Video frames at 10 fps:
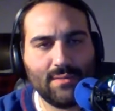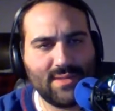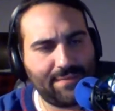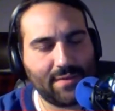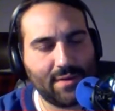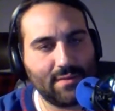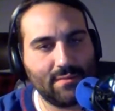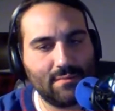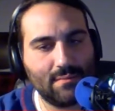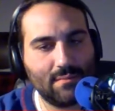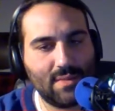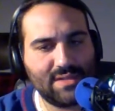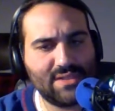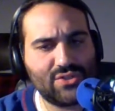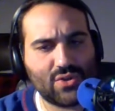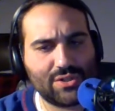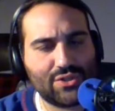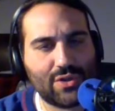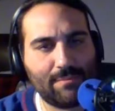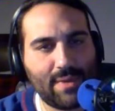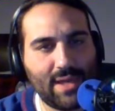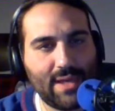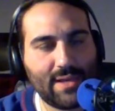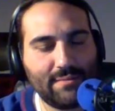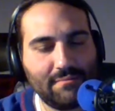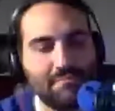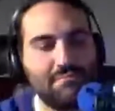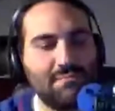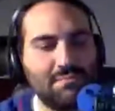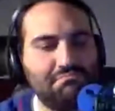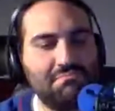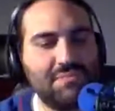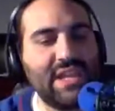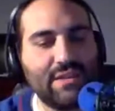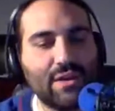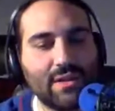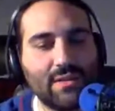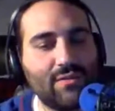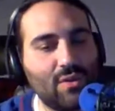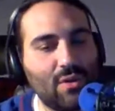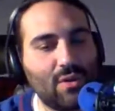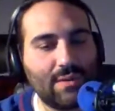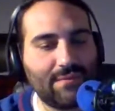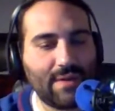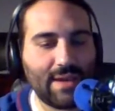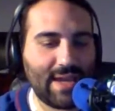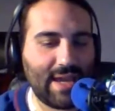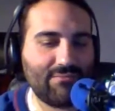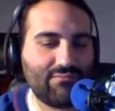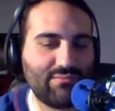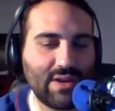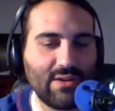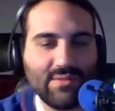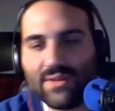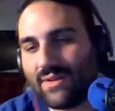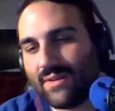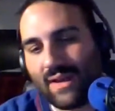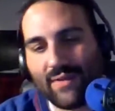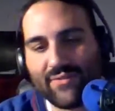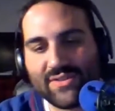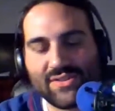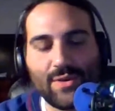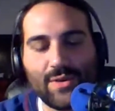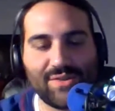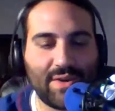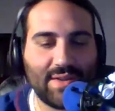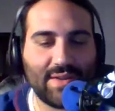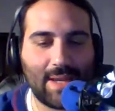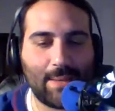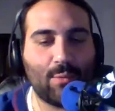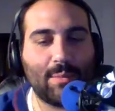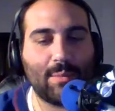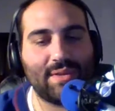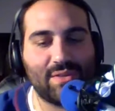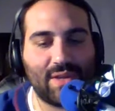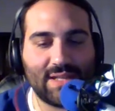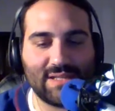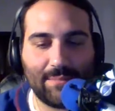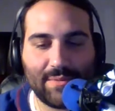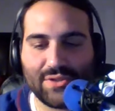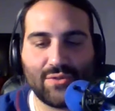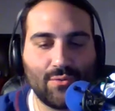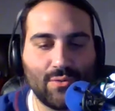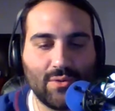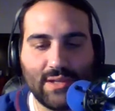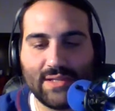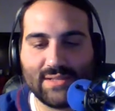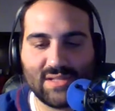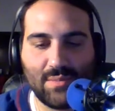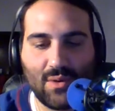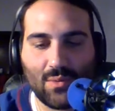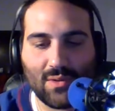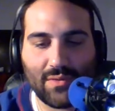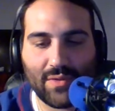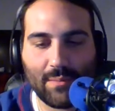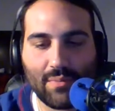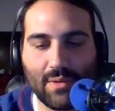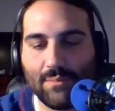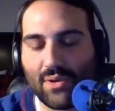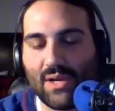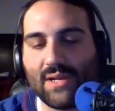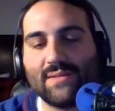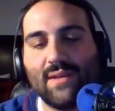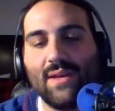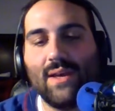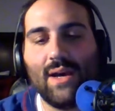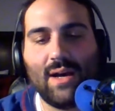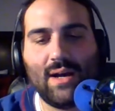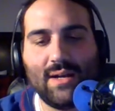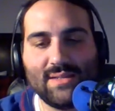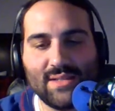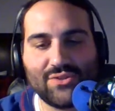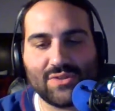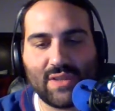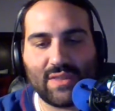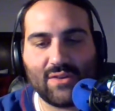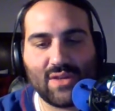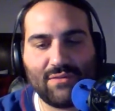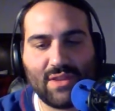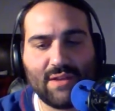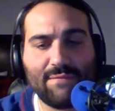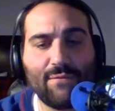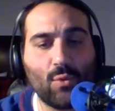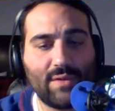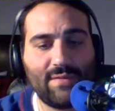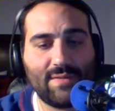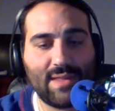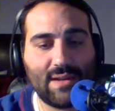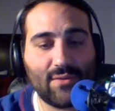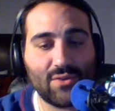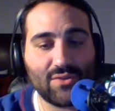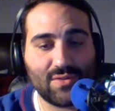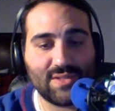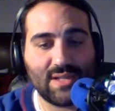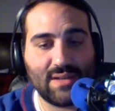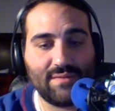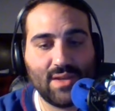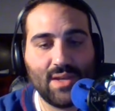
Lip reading: Different. It's a drawstring bag. Neat looking. If I can't, obviously you guys are in the same room with me, so you can't see it, but just Google it. It's a small world theme product. It's interesting. They also have a lot of 45th anniversary stuff.